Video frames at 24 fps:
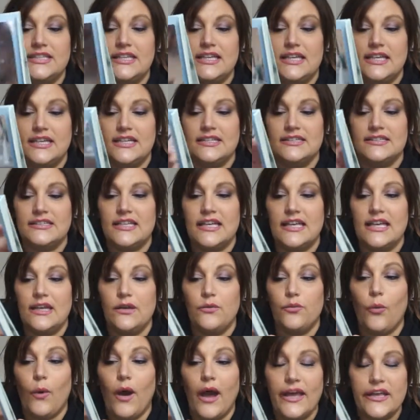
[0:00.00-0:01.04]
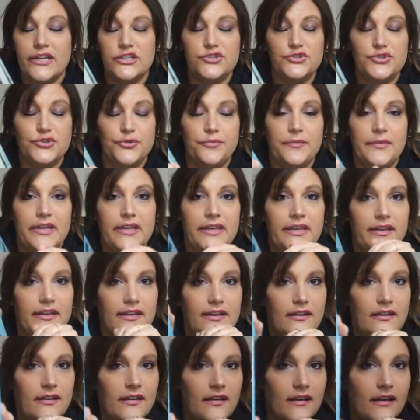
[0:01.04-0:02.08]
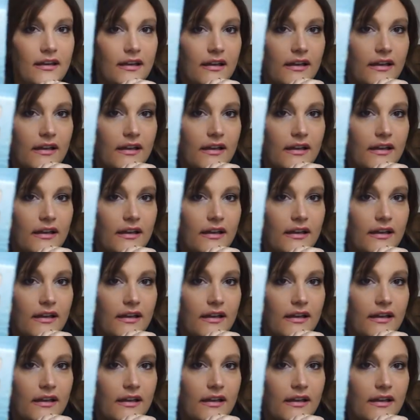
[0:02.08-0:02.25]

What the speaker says: it is and why it drew me in.